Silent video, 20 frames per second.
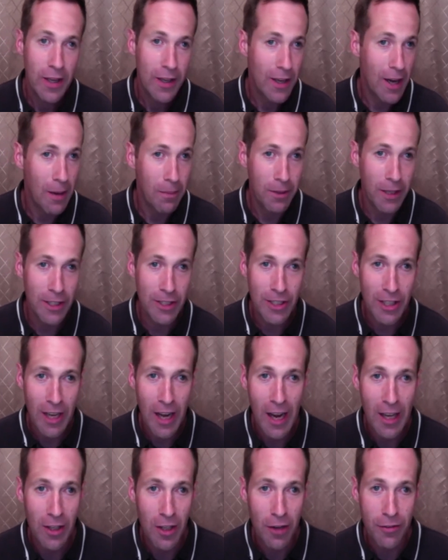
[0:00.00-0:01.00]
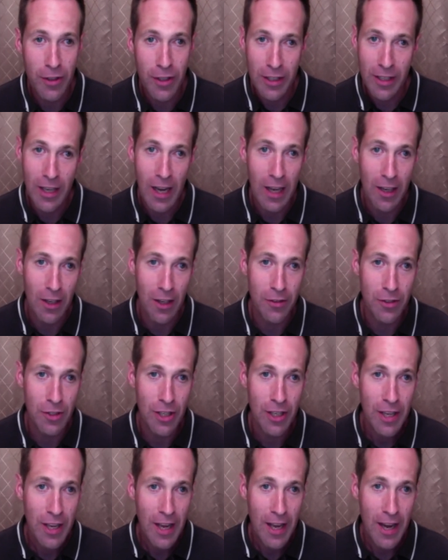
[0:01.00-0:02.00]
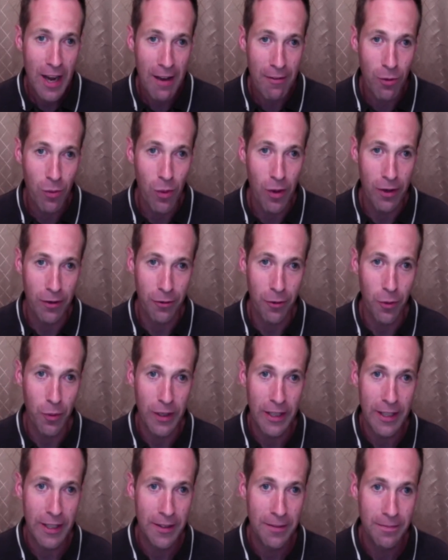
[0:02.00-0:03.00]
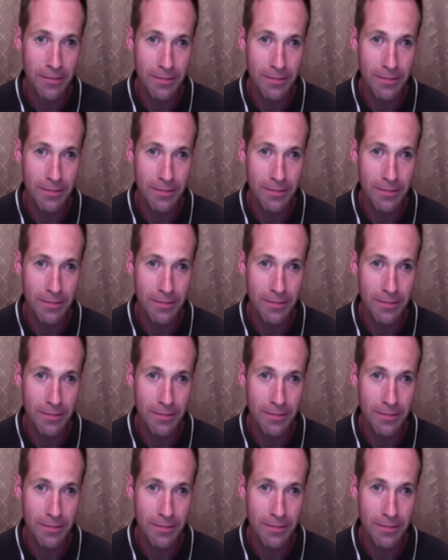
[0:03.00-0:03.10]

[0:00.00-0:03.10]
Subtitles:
God bless you. I love you. God loves you, and have a wonderful week.